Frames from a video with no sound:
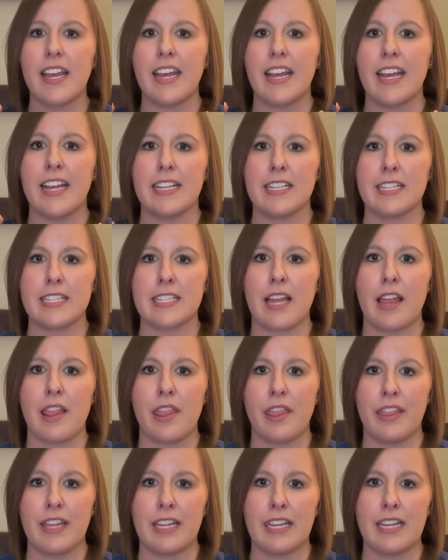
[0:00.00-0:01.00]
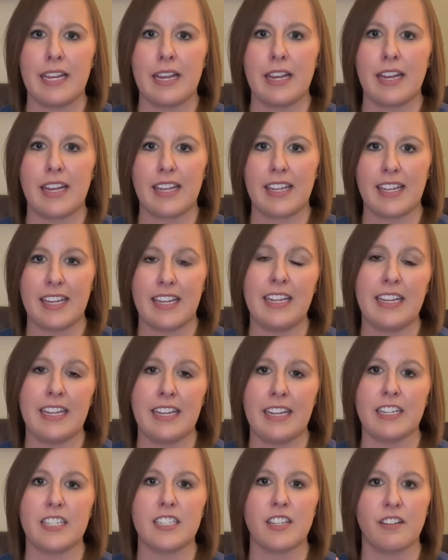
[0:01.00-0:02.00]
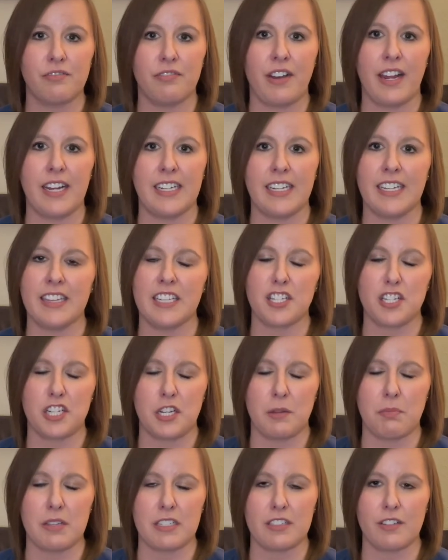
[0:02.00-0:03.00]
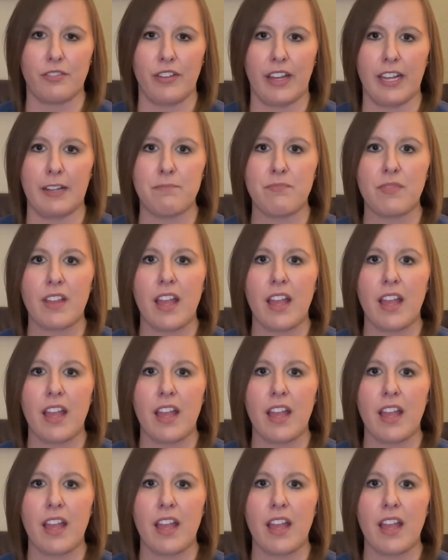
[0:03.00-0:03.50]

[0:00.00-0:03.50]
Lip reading: is the key to finding the cheapest flight.